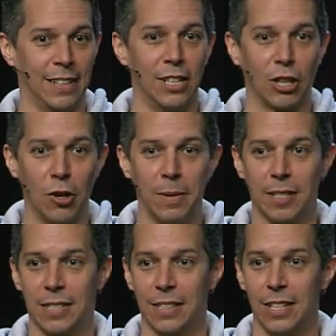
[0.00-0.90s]

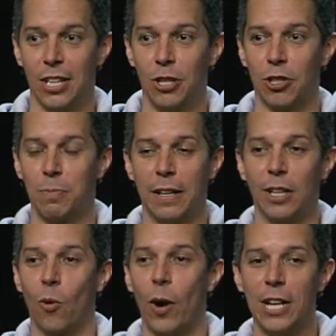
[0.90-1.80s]
Nikomas, you're
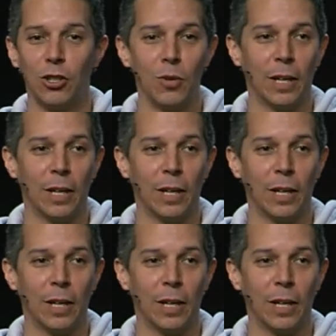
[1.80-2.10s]
spending way too